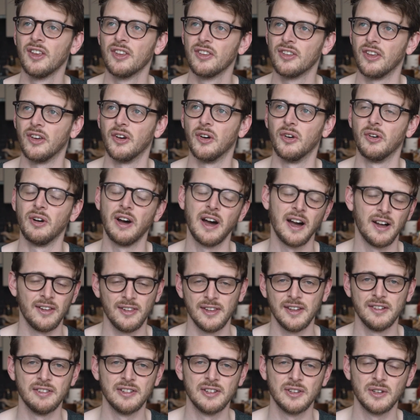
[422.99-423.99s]
So I'll
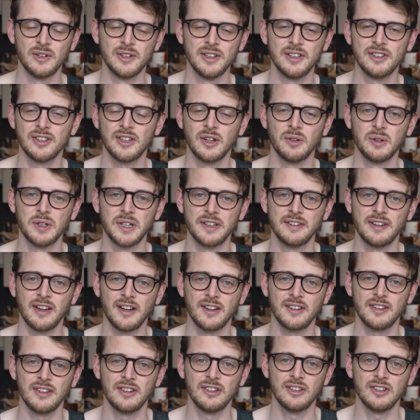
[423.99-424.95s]
leave it to Eliska what exactly